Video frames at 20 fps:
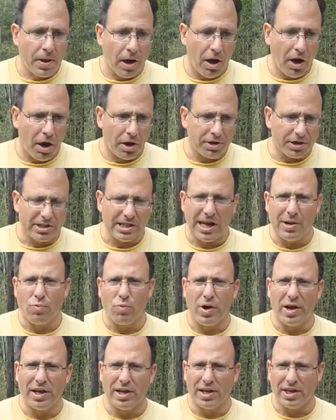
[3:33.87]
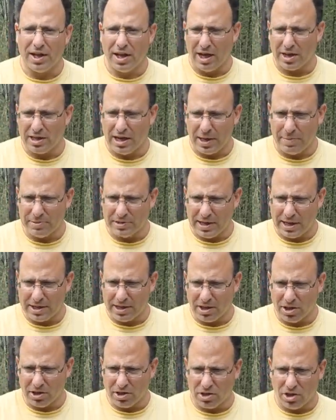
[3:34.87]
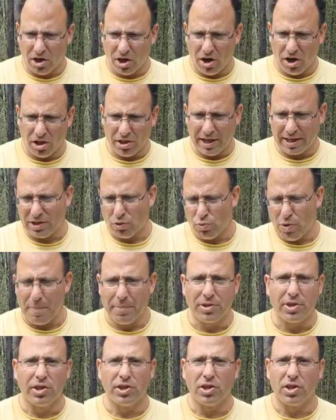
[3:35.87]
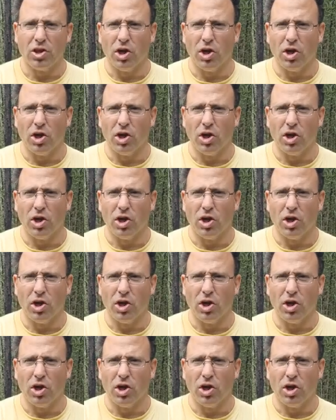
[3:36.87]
The same way a lot of times that the Remington